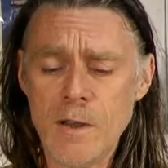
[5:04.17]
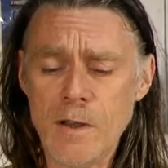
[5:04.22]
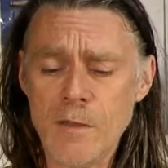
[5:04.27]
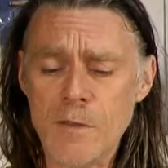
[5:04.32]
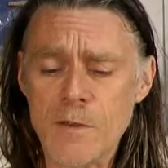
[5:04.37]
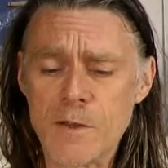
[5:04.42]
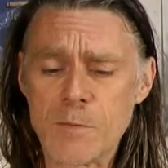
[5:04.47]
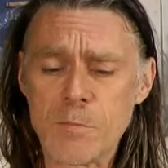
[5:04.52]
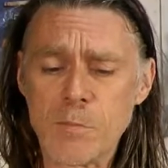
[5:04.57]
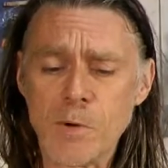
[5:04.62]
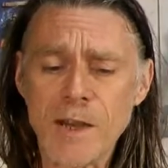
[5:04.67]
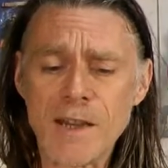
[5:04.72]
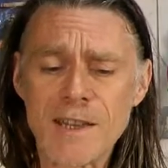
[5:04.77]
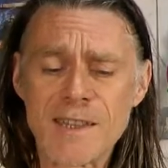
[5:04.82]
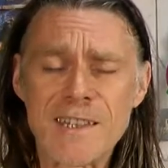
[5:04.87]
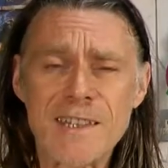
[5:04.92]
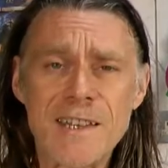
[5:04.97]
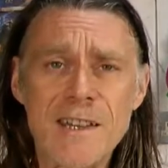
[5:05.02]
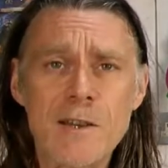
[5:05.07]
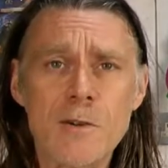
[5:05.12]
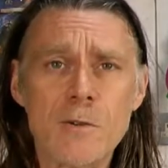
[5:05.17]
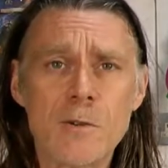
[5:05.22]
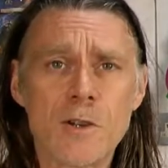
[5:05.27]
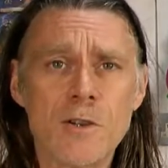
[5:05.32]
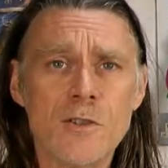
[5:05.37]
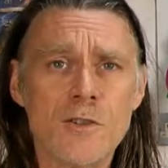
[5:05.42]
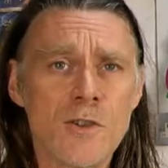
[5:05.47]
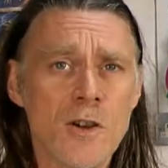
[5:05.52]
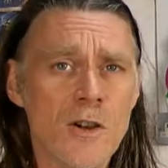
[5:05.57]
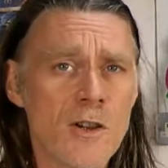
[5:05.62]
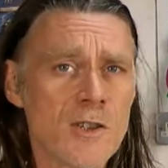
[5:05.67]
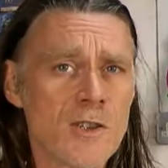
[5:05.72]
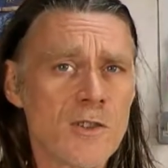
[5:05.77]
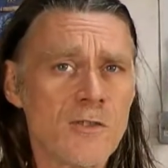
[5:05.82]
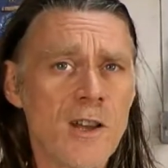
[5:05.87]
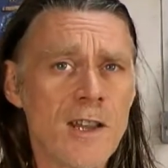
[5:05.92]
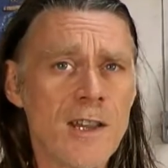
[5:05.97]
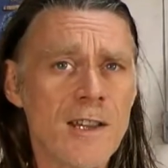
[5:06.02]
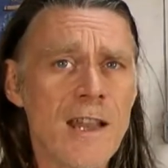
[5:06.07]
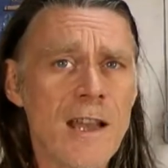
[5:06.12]
the spring steel can try and
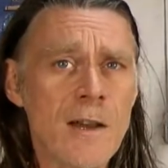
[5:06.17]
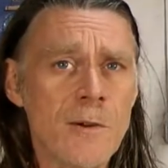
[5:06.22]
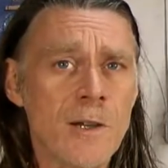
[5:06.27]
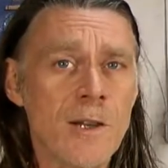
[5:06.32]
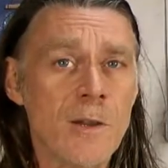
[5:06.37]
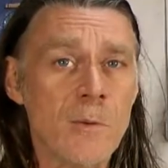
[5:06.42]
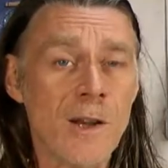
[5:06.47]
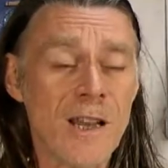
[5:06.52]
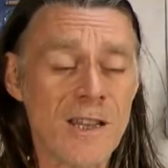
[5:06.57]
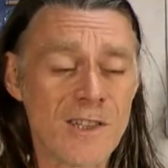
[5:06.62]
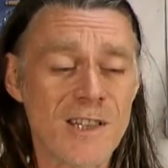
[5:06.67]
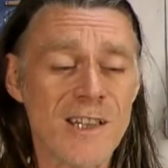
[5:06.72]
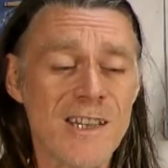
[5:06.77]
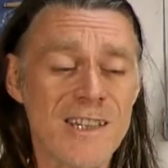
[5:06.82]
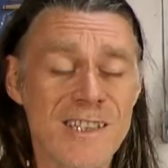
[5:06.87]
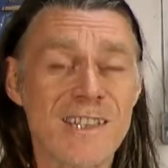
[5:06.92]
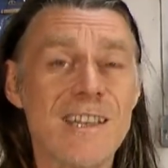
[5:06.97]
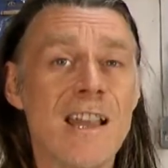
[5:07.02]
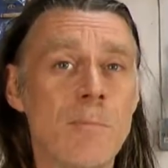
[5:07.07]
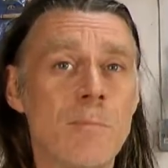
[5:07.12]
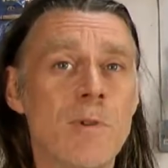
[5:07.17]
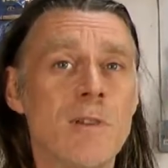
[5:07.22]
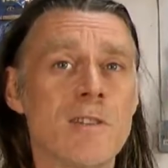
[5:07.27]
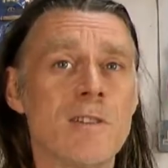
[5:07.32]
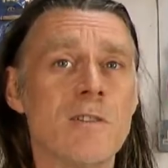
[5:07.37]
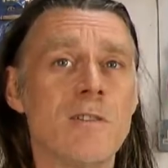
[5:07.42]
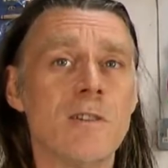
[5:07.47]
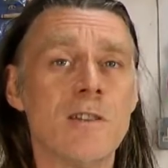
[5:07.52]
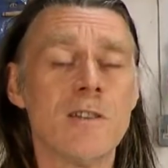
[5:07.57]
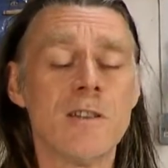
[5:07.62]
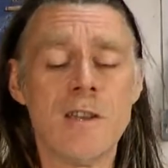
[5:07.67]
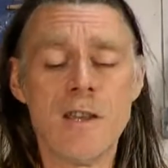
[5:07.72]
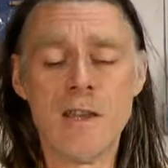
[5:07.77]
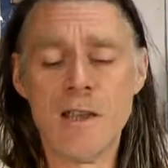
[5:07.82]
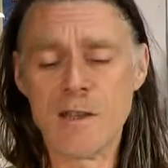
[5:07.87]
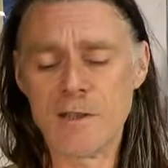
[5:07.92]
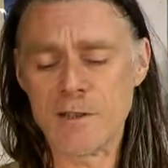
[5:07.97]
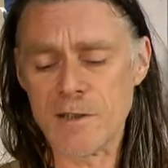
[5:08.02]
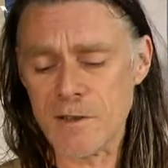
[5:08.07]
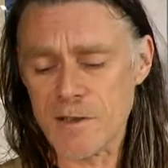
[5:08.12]
straighten out and it will actually snap your side.
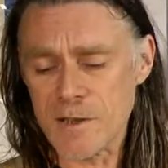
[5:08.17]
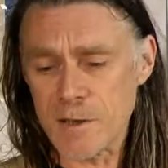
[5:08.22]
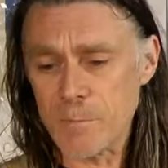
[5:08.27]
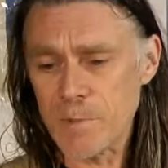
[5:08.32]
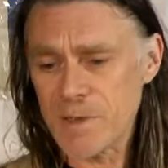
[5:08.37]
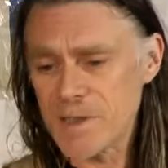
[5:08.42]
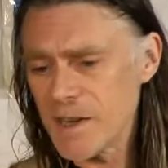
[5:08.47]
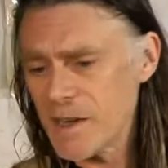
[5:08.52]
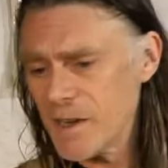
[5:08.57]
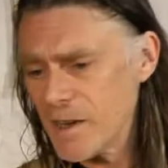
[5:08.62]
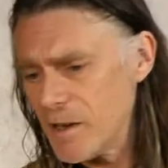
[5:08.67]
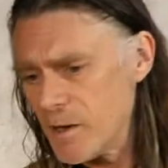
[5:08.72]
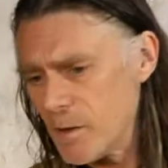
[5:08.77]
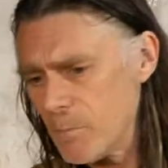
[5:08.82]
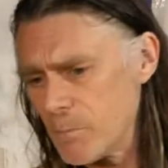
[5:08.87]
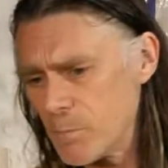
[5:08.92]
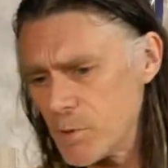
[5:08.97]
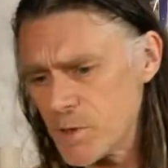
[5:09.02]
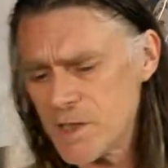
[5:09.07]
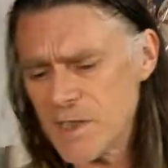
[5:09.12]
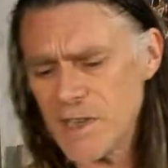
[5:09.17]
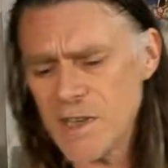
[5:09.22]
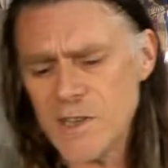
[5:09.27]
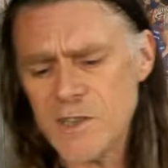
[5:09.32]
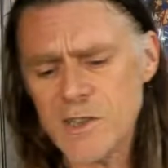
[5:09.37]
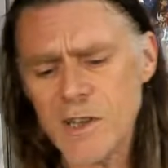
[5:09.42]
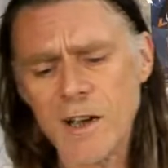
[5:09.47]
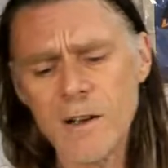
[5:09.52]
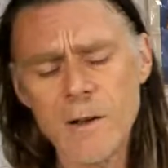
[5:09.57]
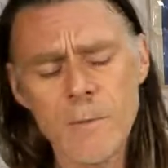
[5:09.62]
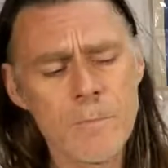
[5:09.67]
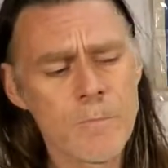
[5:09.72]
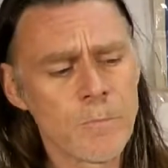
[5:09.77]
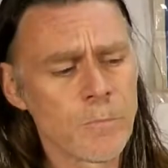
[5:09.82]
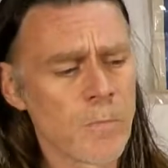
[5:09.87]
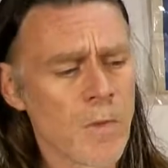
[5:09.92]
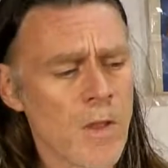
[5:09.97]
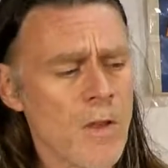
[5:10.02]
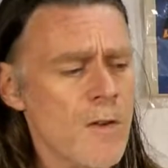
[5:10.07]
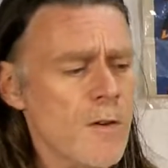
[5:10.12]
So there's a particular procedure
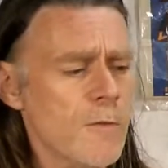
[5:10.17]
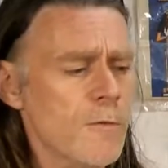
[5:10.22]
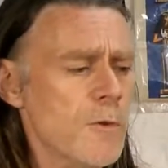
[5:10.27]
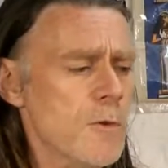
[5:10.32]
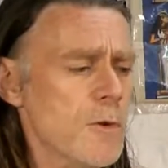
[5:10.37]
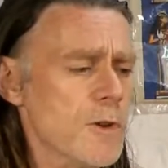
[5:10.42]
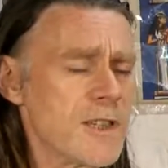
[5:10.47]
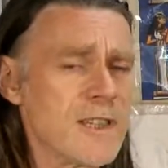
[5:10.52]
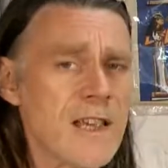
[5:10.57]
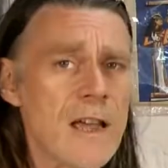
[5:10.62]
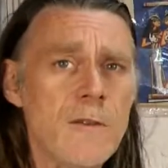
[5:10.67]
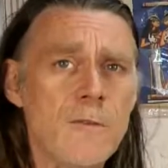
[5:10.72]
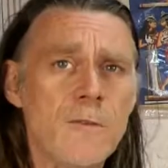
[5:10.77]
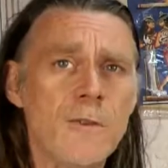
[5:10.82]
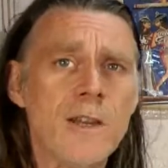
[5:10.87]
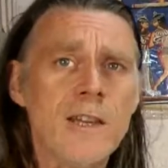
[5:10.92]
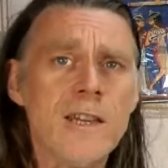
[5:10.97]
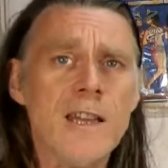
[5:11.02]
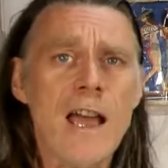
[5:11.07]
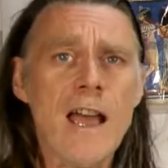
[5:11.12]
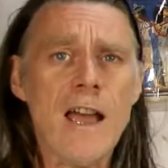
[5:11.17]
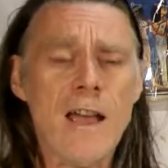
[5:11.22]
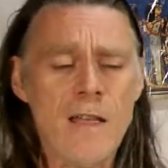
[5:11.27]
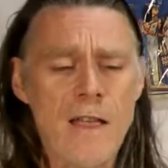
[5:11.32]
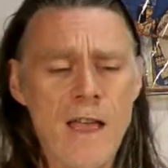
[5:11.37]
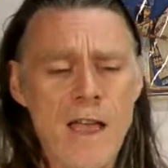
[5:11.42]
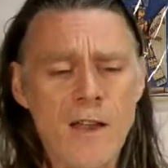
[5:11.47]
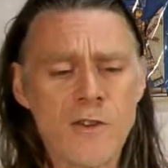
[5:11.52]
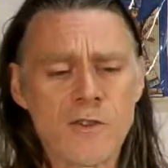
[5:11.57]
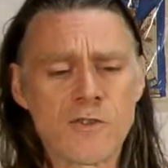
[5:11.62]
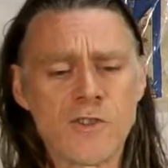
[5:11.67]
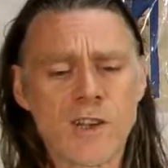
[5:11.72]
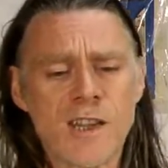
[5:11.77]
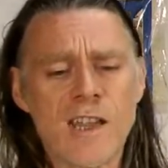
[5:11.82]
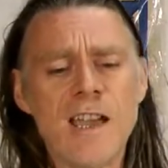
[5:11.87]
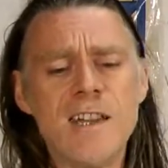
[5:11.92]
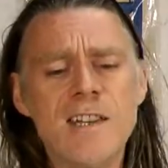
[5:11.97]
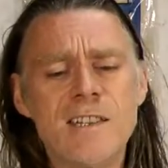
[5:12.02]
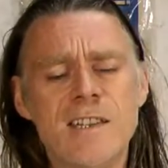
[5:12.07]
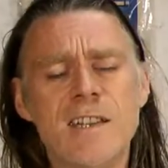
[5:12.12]
for safely
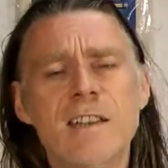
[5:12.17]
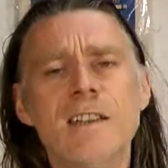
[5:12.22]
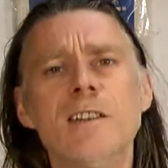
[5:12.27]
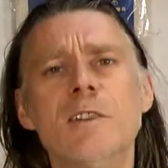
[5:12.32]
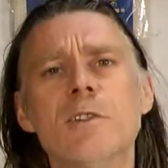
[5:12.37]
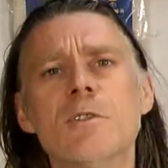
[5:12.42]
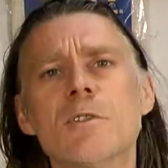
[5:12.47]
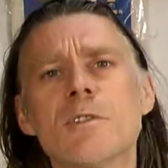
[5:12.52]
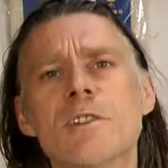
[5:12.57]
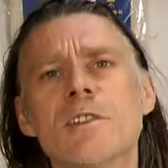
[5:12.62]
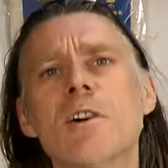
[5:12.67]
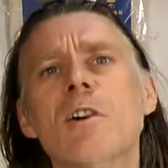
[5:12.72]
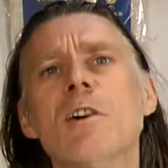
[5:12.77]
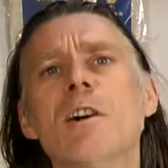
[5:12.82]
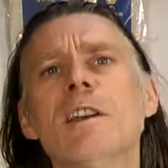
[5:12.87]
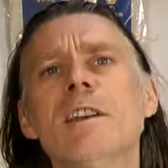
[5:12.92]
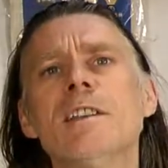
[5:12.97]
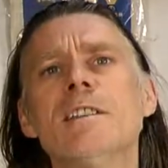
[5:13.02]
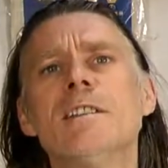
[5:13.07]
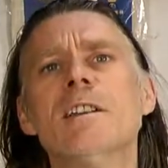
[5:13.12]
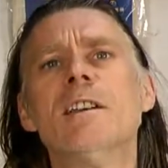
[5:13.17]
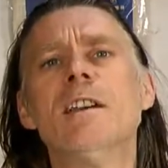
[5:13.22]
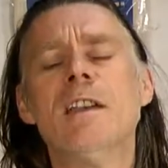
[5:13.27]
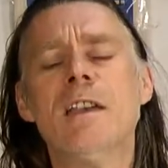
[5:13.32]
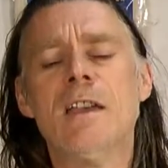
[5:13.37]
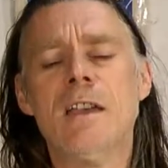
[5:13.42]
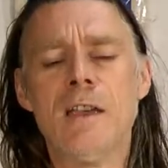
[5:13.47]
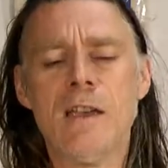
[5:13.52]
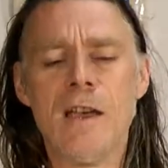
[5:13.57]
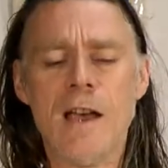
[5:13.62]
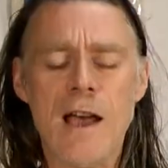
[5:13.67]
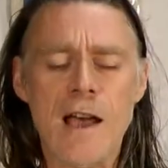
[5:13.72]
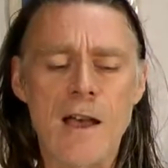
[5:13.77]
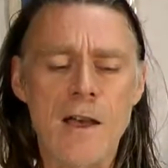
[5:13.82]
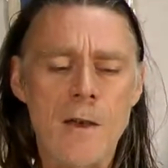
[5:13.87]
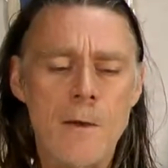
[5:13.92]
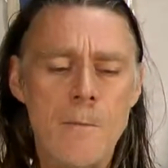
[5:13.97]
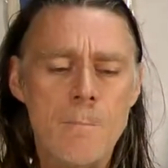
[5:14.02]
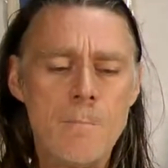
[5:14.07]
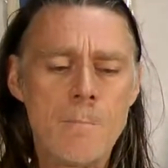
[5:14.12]
extricating your side.
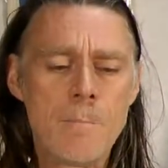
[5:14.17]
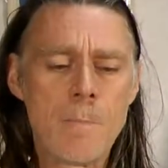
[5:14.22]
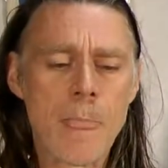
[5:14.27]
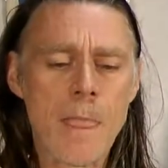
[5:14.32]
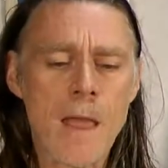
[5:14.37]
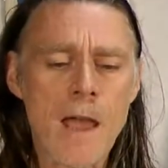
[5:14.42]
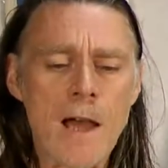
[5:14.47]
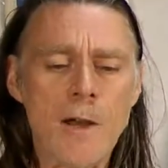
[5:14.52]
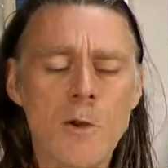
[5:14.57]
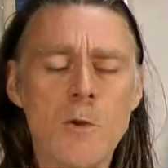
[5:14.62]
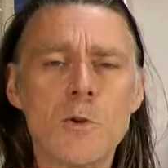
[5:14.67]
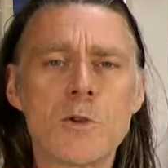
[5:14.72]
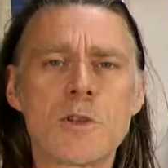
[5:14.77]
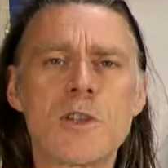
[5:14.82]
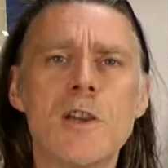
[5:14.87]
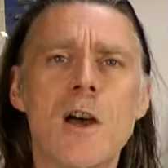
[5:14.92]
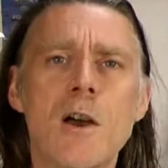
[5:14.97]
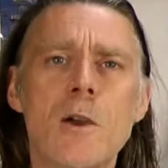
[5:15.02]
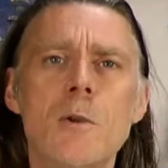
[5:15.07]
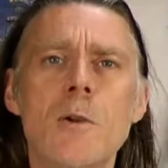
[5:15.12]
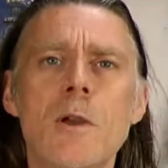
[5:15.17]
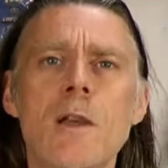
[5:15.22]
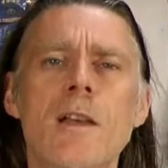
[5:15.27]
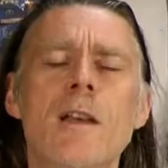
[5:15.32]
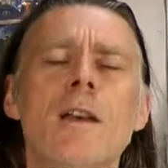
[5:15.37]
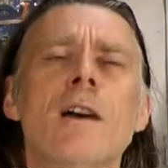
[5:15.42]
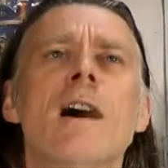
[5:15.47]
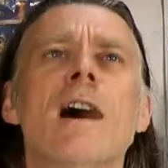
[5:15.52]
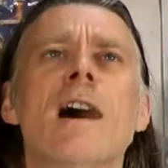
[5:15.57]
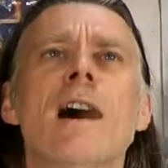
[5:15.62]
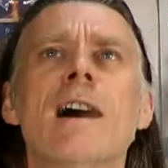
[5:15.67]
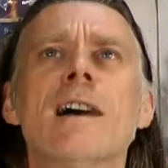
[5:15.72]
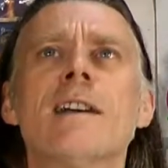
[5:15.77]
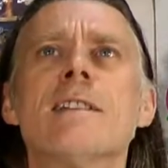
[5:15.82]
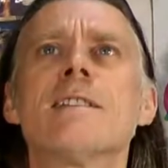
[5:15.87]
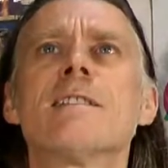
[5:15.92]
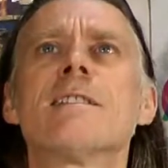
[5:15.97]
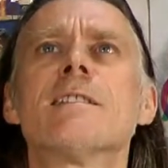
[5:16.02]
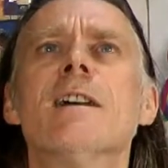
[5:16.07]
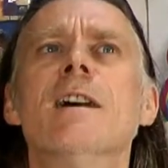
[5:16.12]
And also,
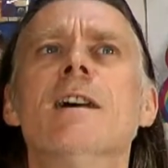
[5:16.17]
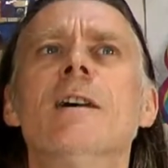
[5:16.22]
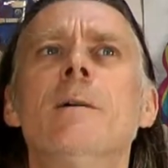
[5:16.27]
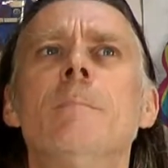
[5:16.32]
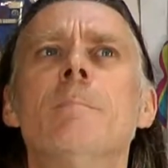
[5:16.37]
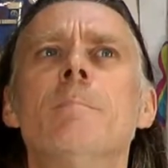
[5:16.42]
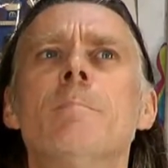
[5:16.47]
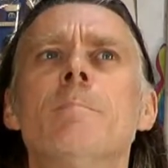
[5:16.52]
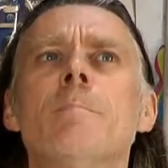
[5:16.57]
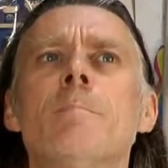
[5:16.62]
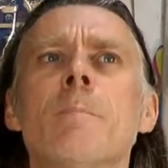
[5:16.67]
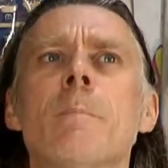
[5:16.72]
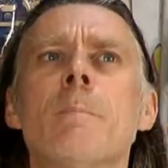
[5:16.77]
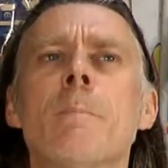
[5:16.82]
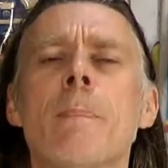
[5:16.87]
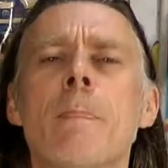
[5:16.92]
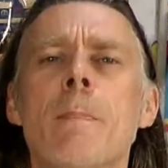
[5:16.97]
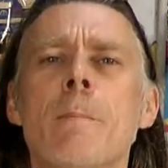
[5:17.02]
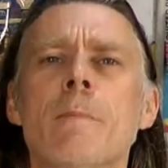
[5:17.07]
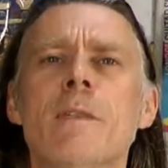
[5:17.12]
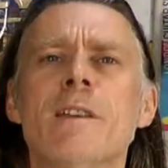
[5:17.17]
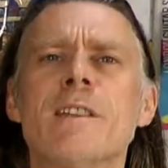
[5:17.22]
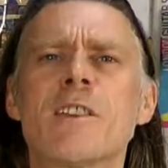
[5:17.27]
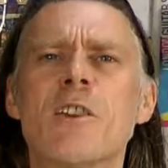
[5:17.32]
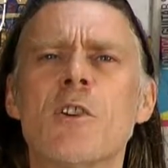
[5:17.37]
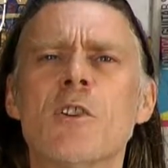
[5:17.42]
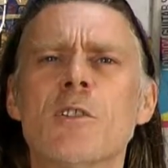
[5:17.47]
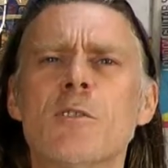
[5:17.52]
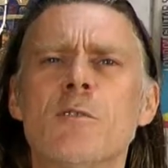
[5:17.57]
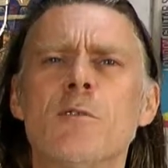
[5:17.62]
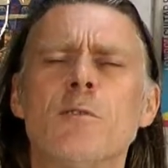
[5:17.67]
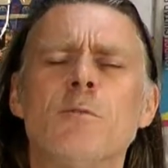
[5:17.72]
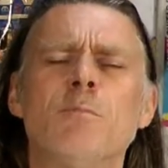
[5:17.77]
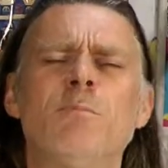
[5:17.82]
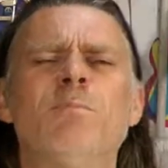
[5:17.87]
as this kind of